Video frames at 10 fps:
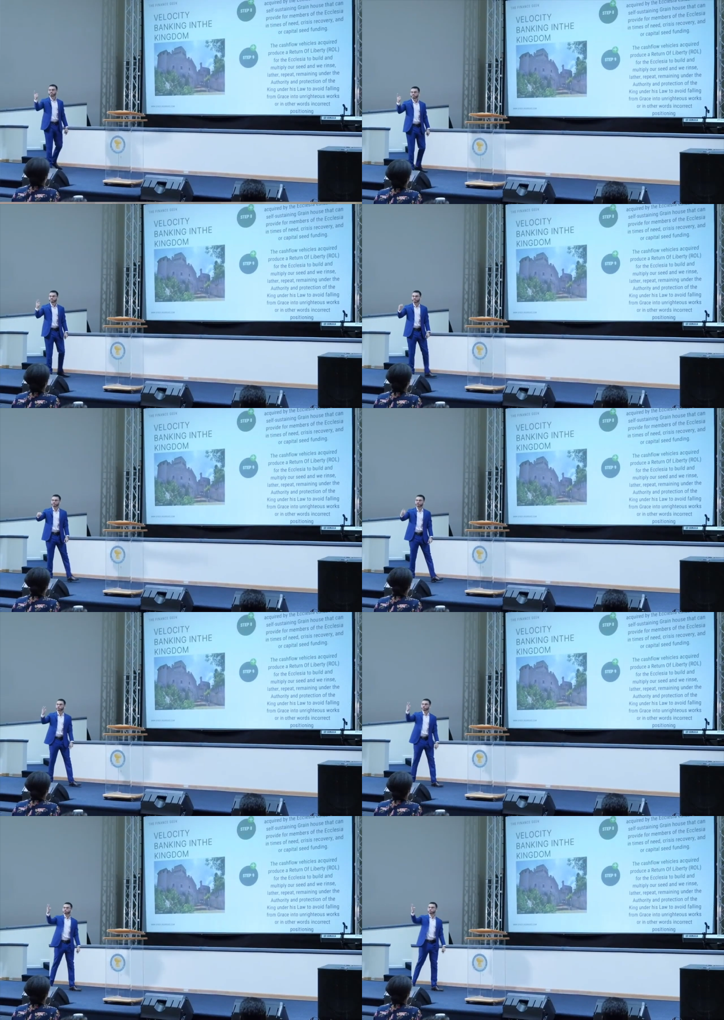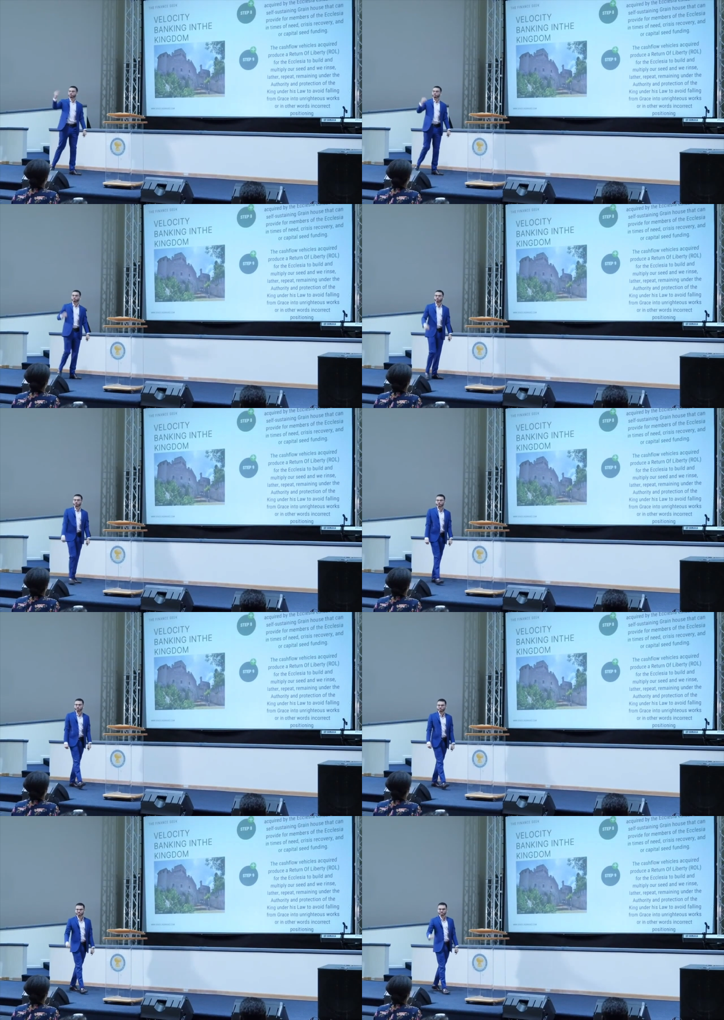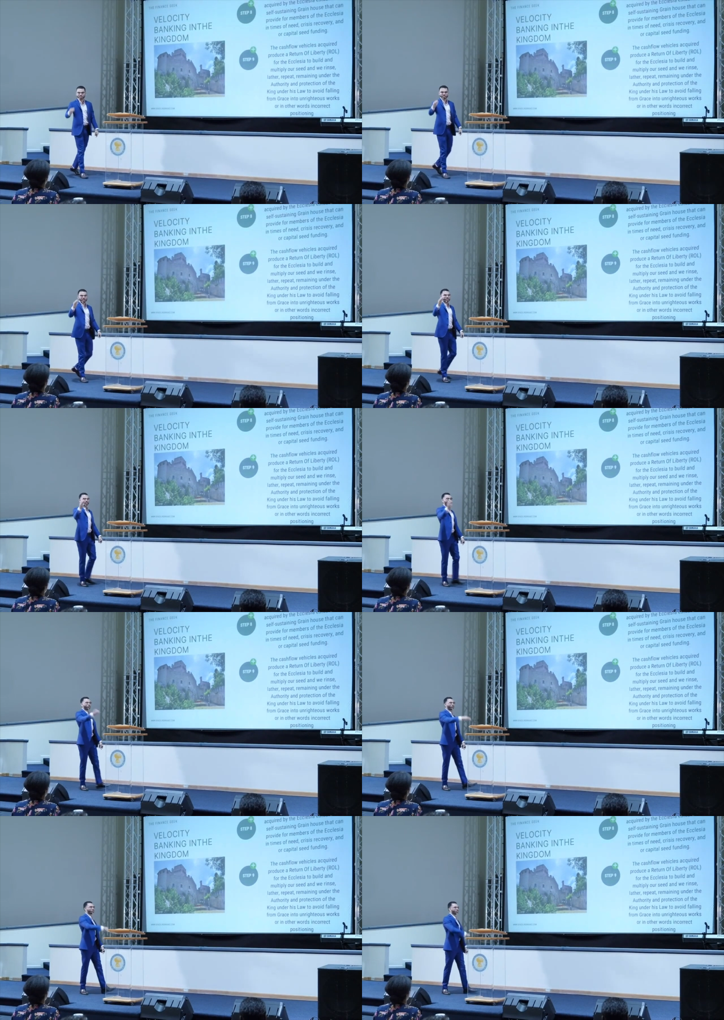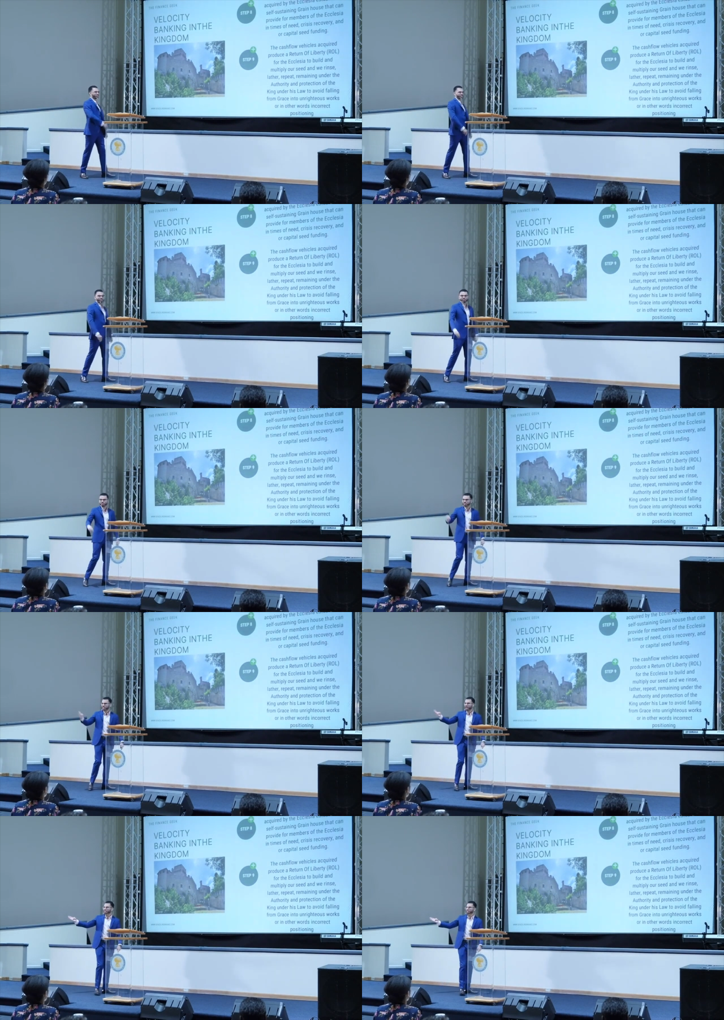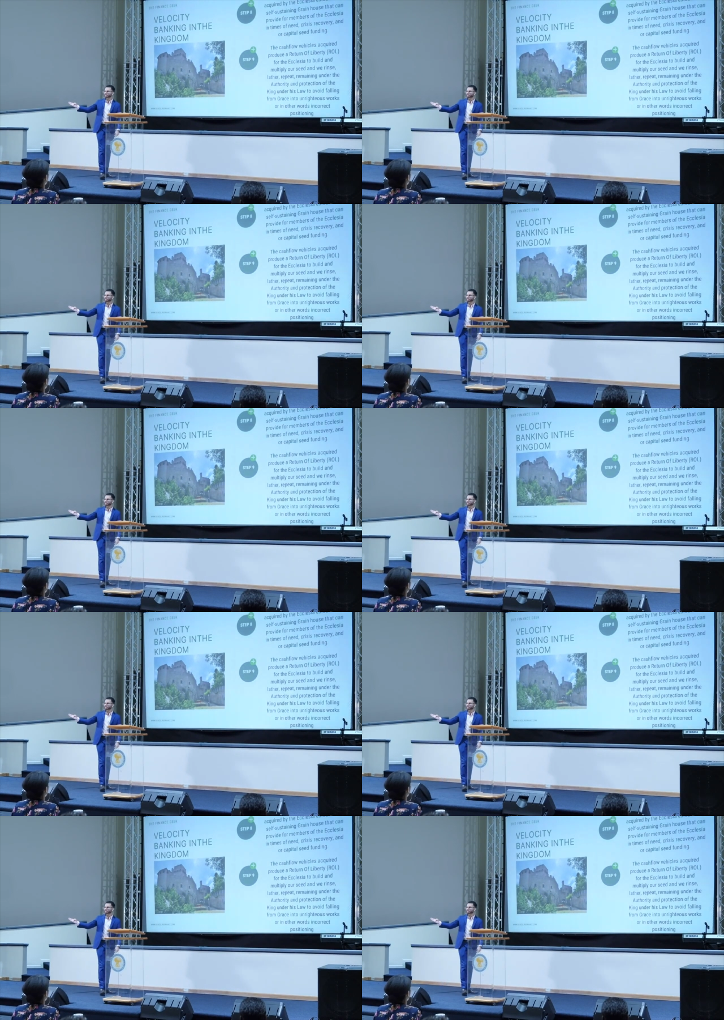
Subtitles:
Nobody's mouth can be seen.